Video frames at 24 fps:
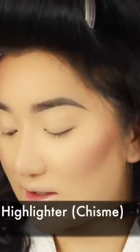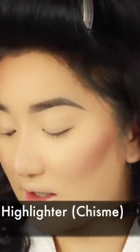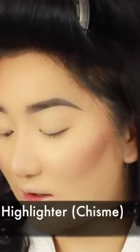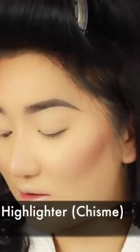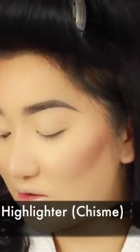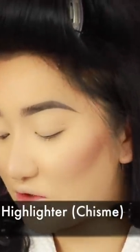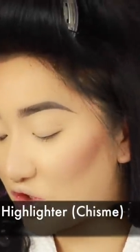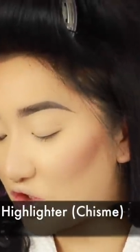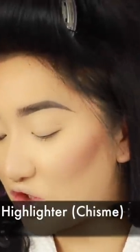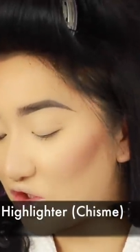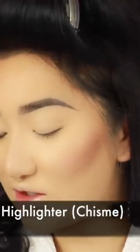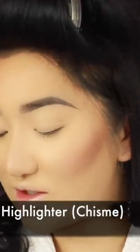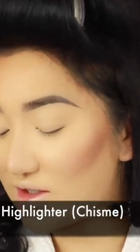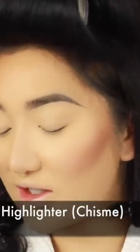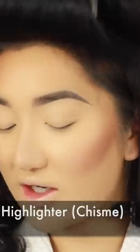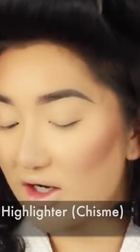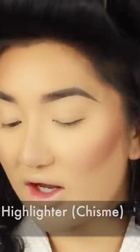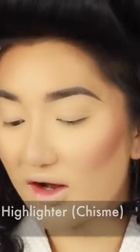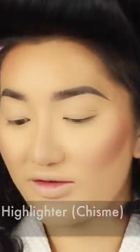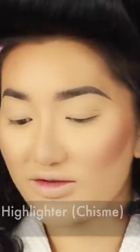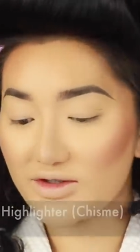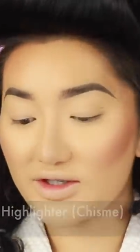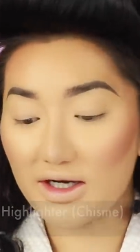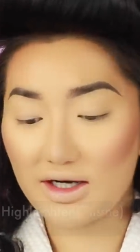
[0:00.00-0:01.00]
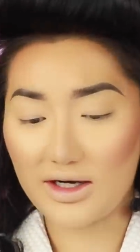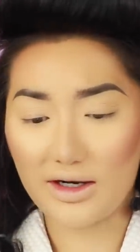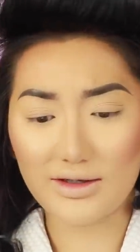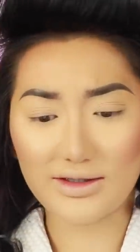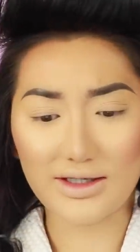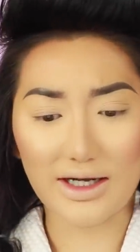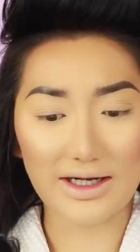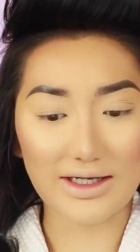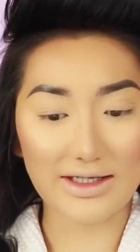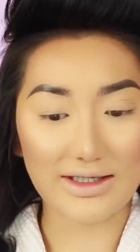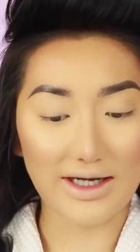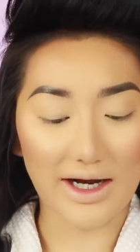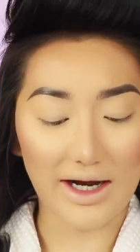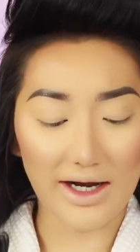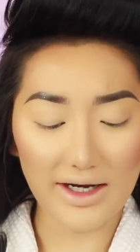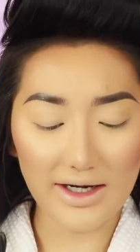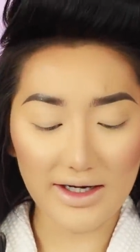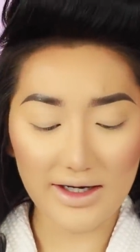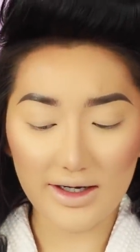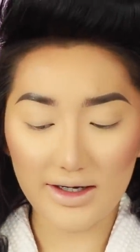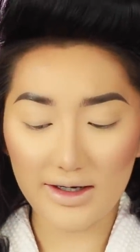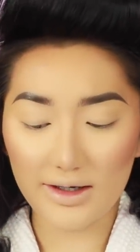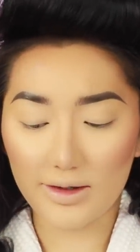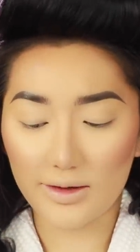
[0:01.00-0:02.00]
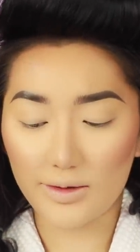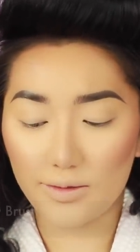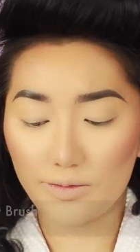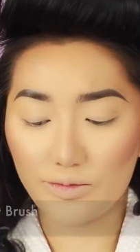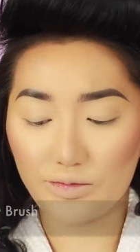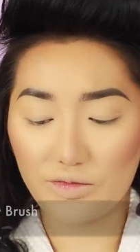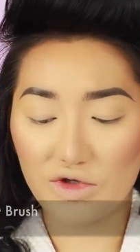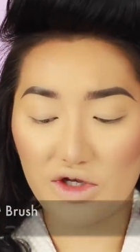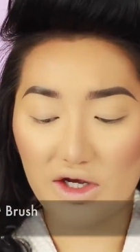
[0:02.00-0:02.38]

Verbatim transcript: I was using it the other day and I was like, damn,